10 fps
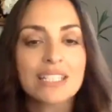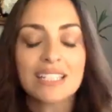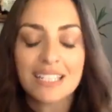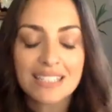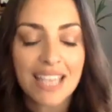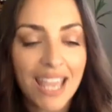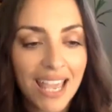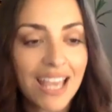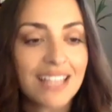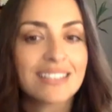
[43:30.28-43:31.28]
in kids'
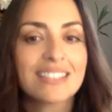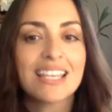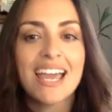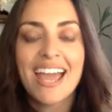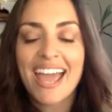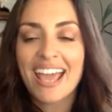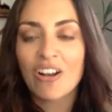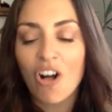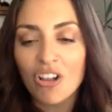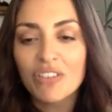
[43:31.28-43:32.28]
hands and
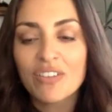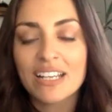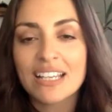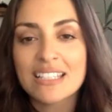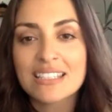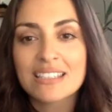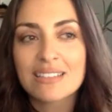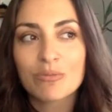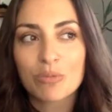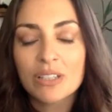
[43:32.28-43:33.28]
all of it is
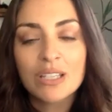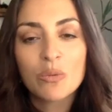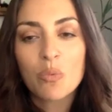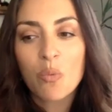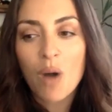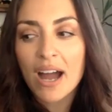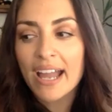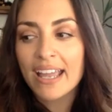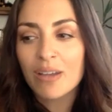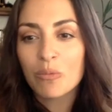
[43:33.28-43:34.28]
really
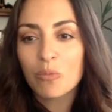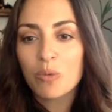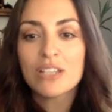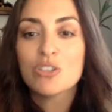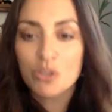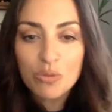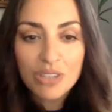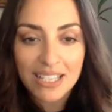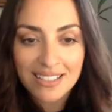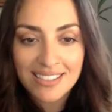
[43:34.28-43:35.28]
why we do
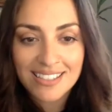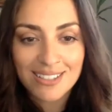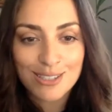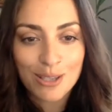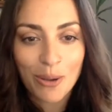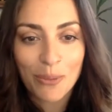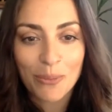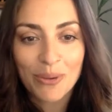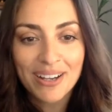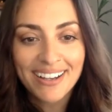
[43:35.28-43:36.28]
this. And
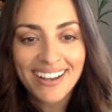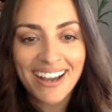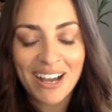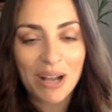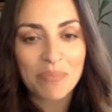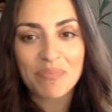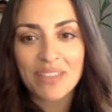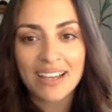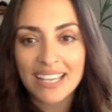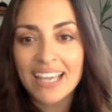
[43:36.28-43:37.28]
so
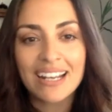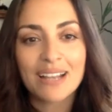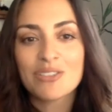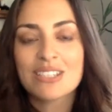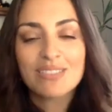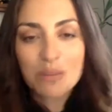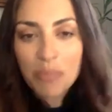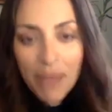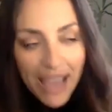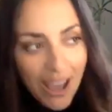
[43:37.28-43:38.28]
again, I just have to
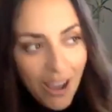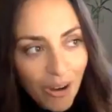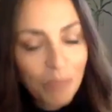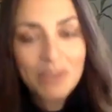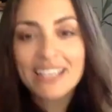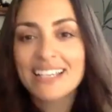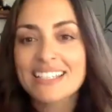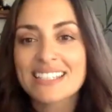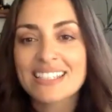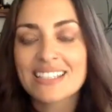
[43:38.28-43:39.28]
bow,
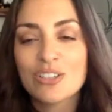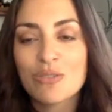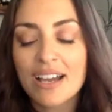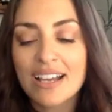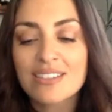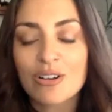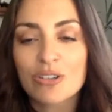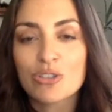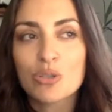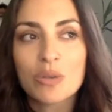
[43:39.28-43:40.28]
because you guys are
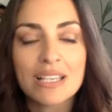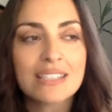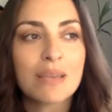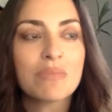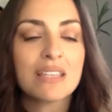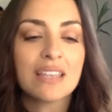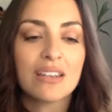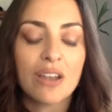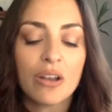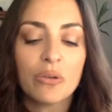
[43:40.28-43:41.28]
doing something that
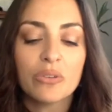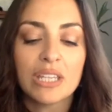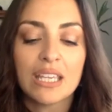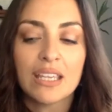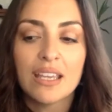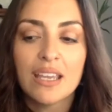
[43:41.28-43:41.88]
not only